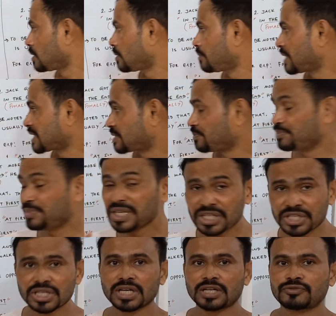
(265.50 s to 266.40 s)
But
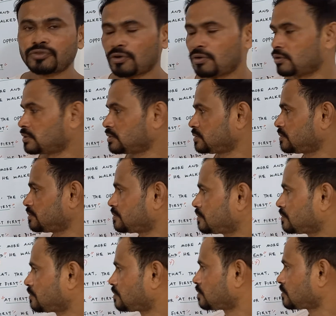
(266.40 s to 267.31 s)
be
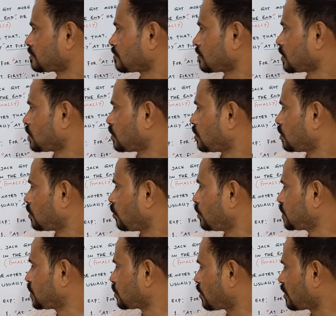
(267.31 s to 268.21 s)
careful.
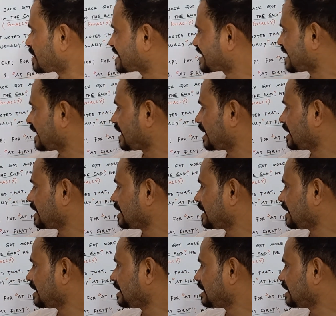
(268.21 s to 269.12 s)
We do not
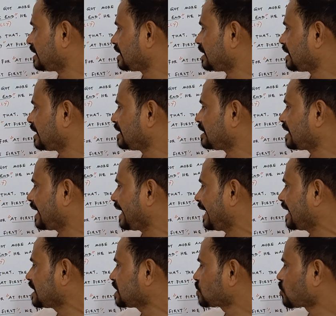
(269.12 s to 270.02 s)
say in the
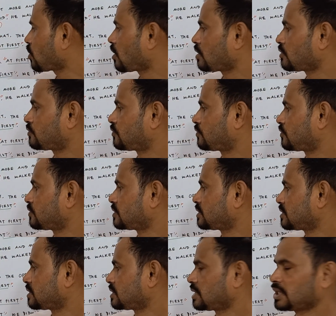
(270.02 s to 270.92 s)
end of
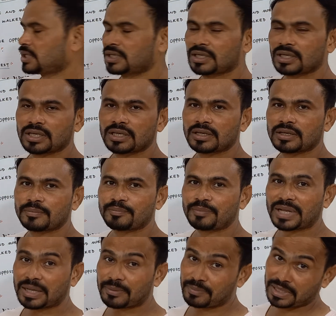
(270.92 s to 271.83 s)

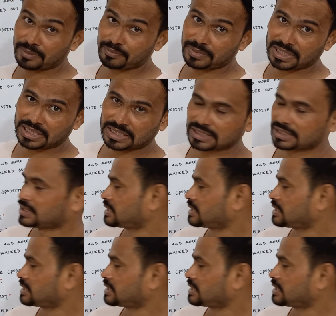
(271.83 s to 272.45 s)
blah blah blah.